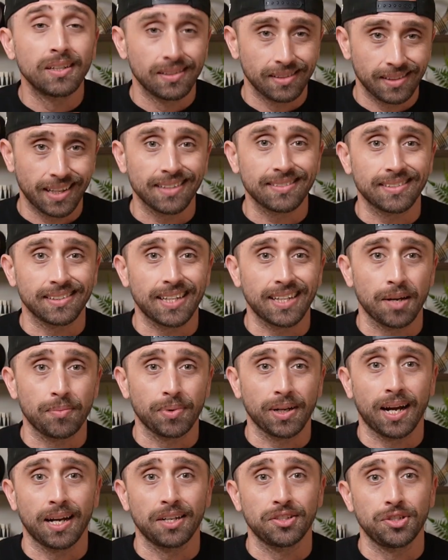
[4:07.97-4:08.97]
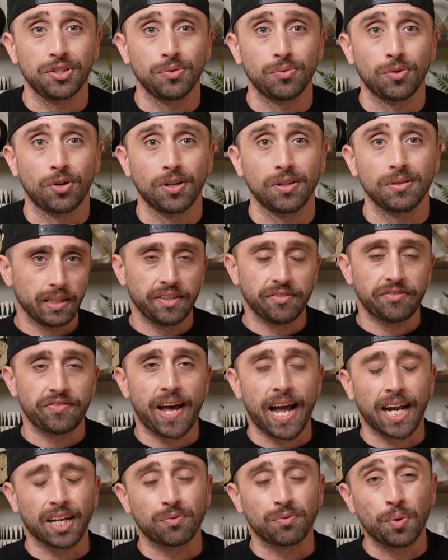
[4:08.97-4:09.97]
That's the type of guys you want. In
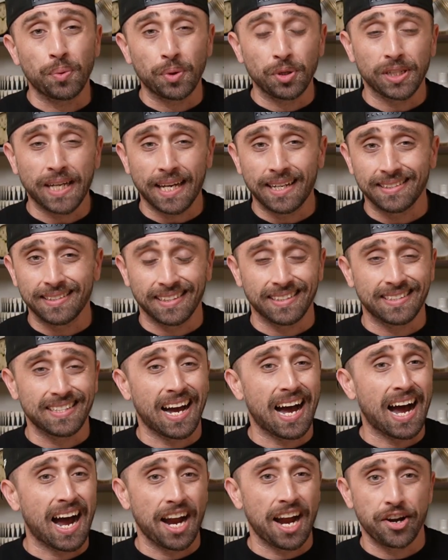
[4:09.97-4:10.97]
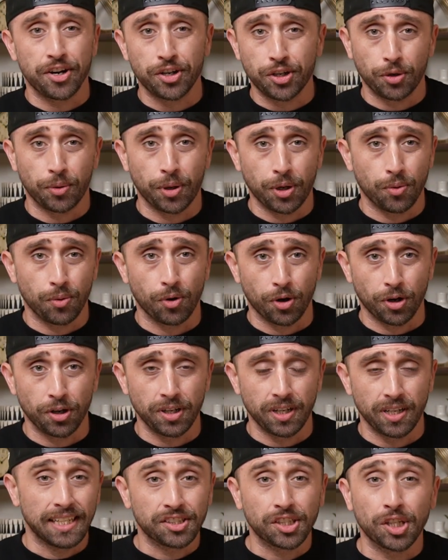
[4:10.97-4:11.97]
fact, when we look at his entire career
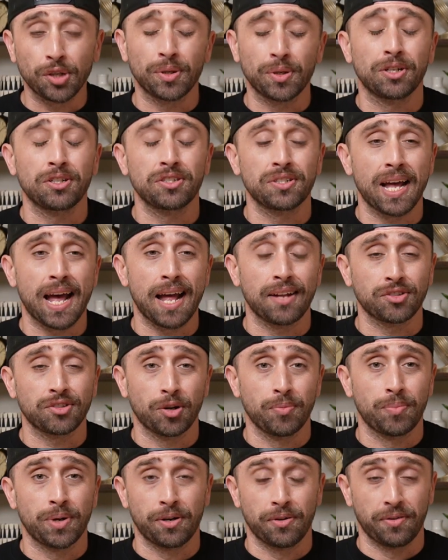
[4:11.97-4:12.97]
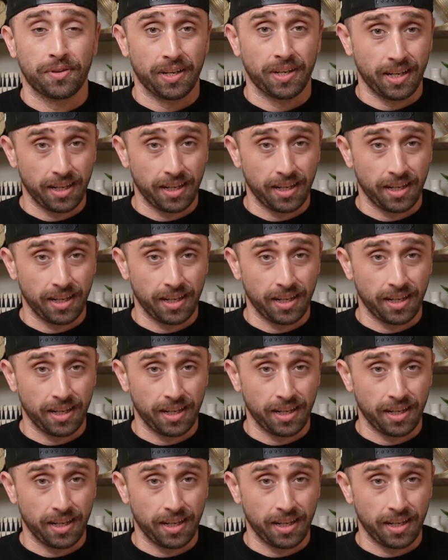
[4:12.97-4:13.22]
work, his career stats are better than